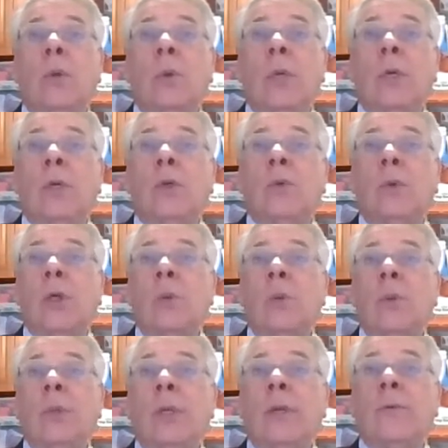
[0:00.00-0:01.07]
with
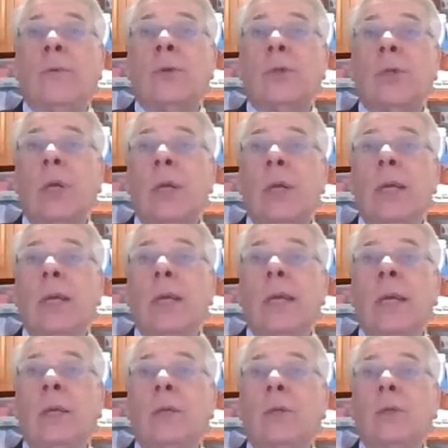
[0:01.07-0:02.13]
unbelievers
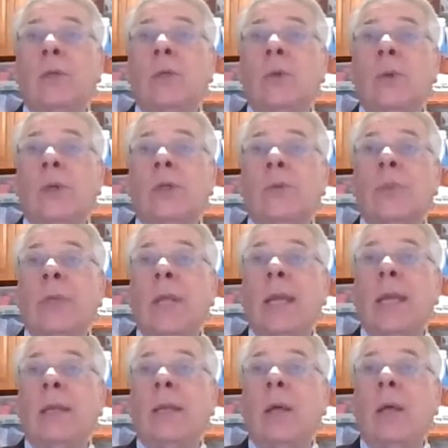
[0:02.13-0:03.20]
it to
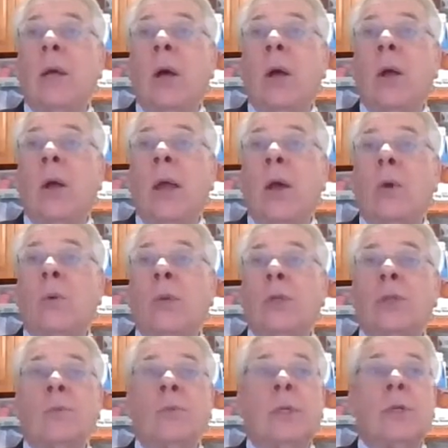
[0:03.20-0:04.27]
explain our
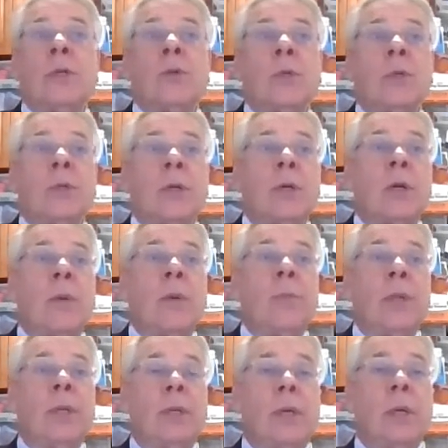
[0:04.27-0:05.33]
outreach ministries and
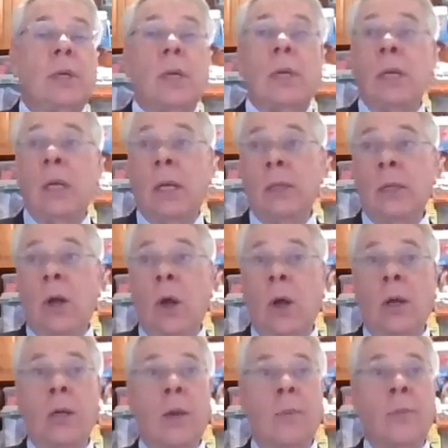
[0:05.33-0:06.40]
company,
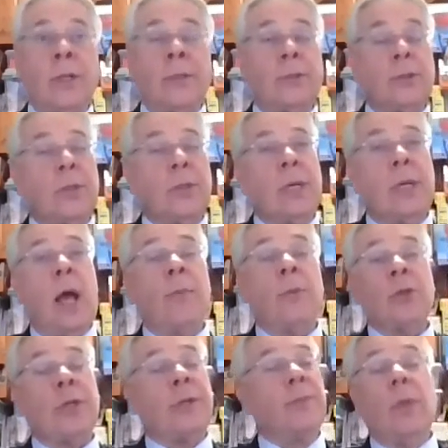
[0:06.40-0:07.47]
our company
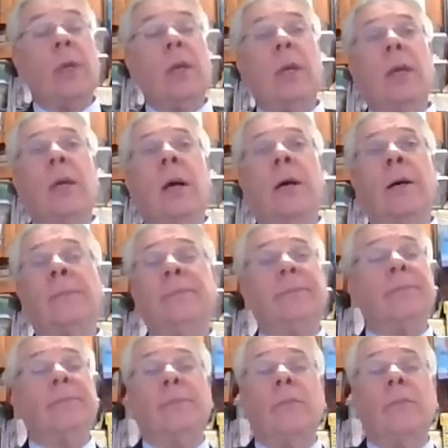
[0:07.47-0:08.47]
accomplishing. One